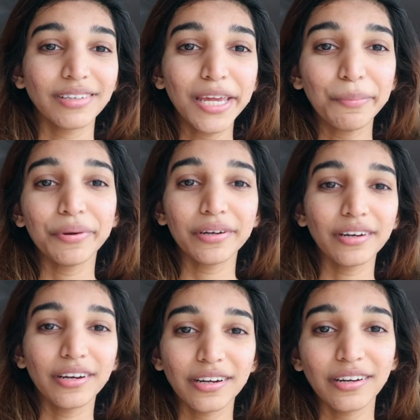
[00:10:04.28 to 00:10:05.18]
keep it
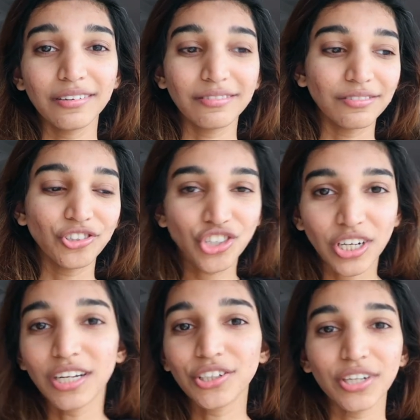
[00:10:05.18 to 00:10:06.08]
a little
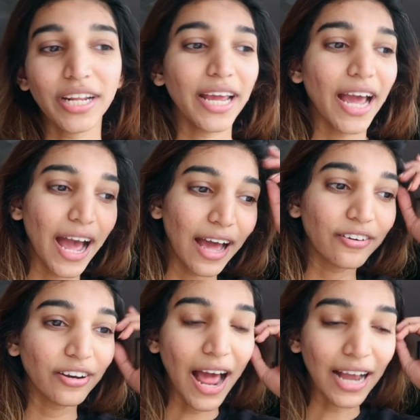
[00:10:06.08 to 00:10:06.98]
chill today
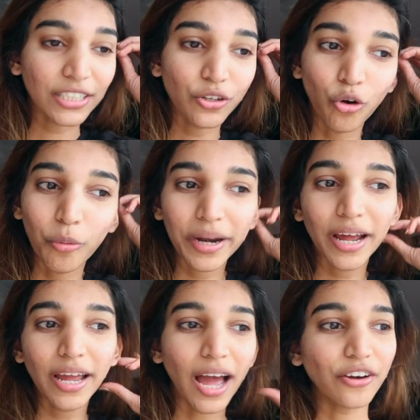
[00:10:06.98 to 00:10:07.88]
and relax at home,
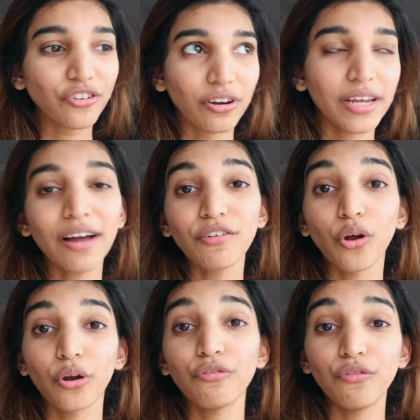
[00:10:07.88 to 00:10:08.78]
and I really have a
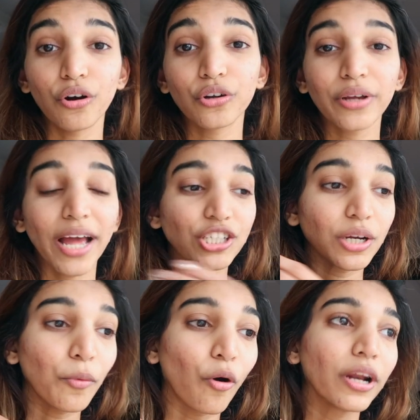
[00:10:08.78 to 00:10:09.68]
lot of work to catch
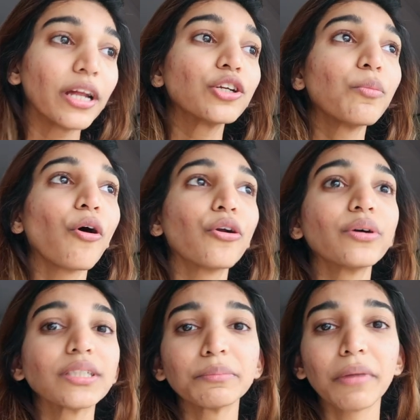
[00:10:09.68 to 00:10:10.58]
up on. And
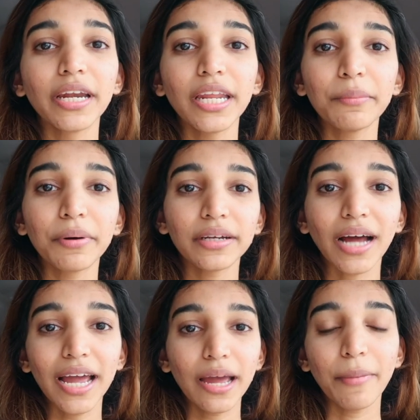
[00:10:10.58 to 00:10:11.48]
tomorrow it's a Monday,
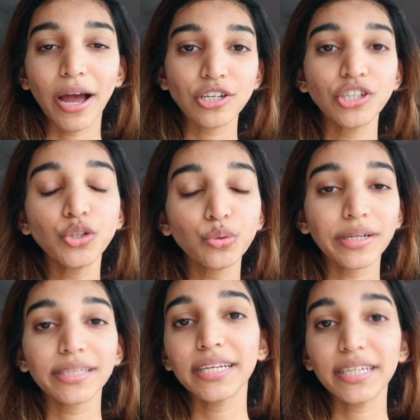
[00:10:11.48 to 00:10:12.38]
but I am actually
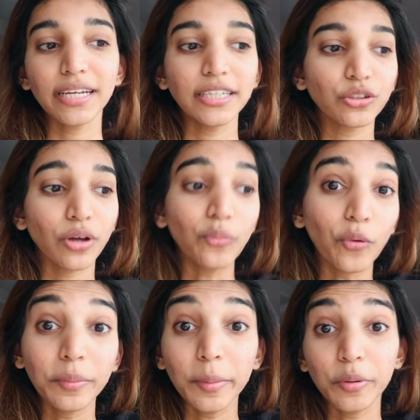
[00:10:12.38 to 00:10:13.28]
shooting the entire day, so I
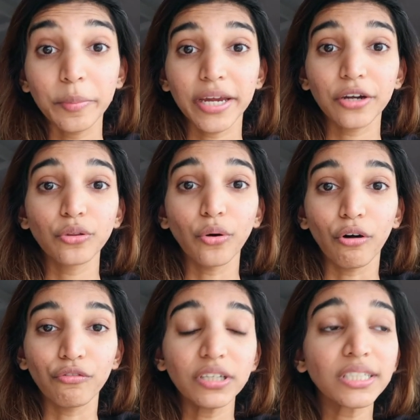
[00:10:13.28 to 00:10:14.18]
won't be able to make it to the
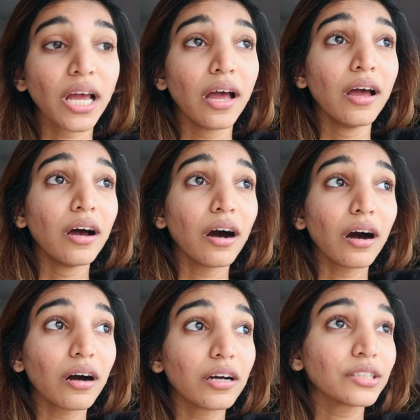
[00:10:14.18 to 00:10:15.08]
office.
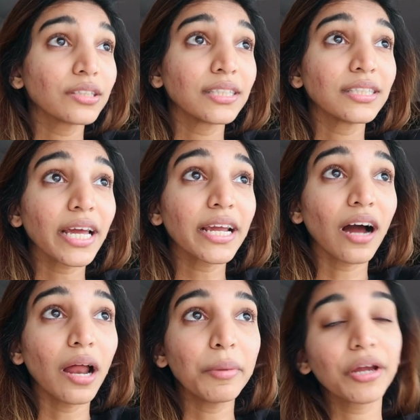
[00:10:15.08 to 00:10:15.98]
So since I
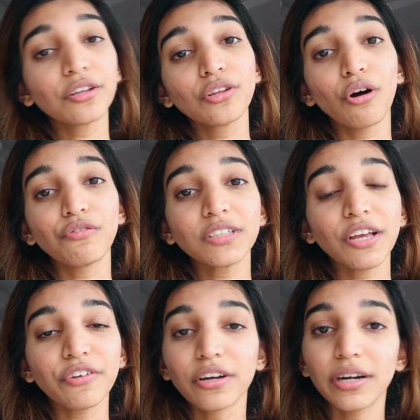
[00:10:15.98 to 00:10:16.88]
can't make it to the office,
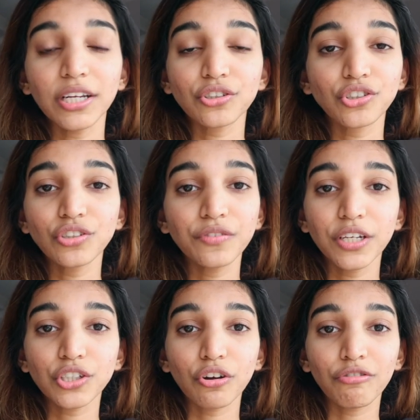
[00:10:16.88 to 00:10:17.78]
I figured I should just
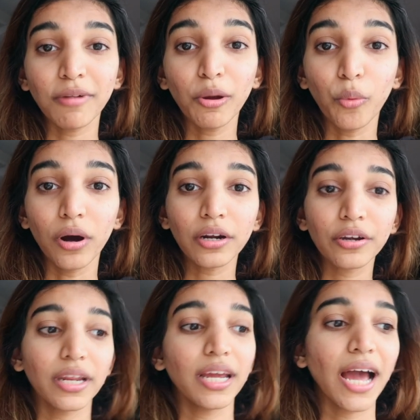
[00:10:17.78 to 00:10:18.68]
finish off my
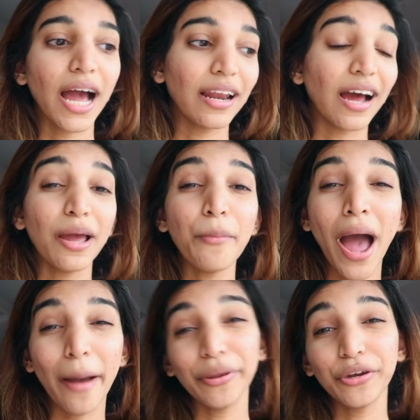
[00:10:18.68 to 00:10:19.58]
work today, and I am
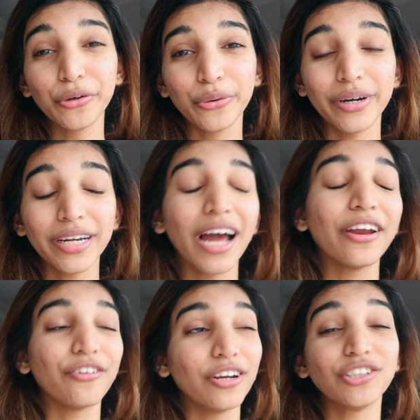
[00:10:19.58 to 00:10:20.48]
happy to do it.
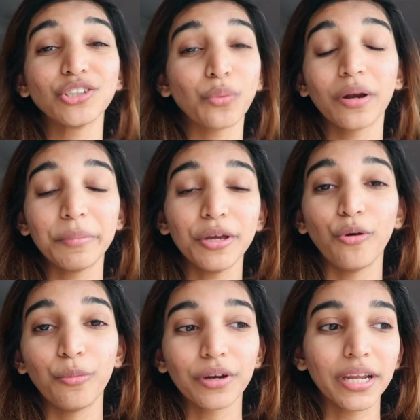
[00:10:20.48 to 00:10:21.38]
I really just want to be
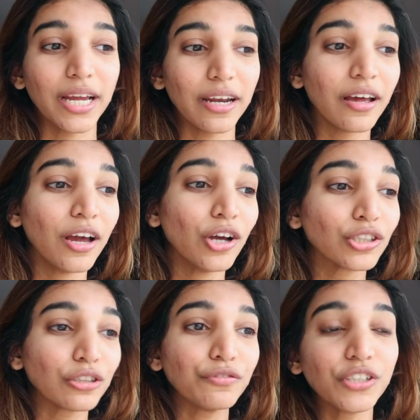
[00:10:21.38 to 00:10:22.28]
home today and
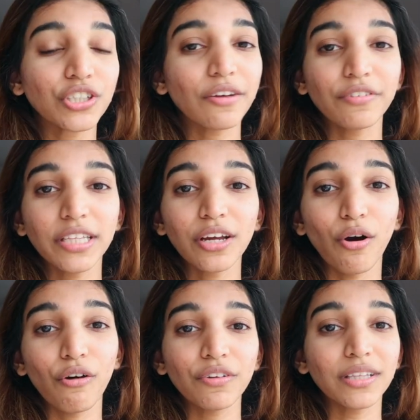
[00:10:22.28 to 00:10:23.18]
sort of finish
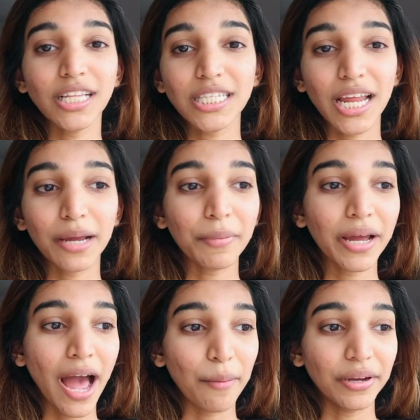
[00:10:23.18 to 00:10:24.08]
everything off, and that's like
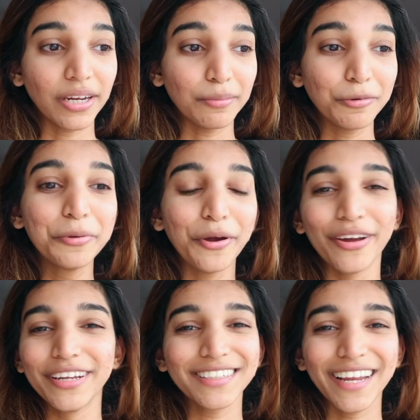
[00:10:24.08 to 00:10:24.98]
my happy time, to be
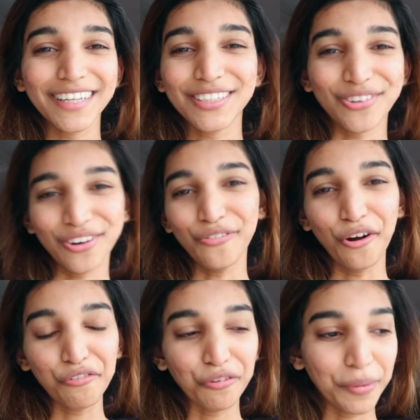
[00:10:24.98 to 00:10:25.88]
honest. Like, it's not
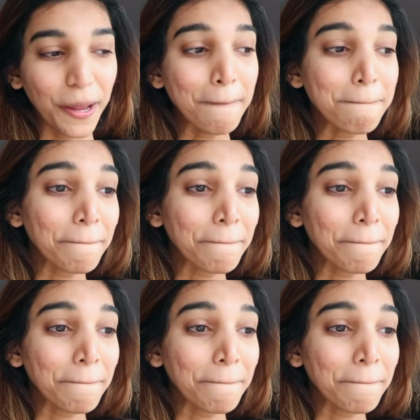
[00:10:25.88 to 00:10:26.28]
work for me.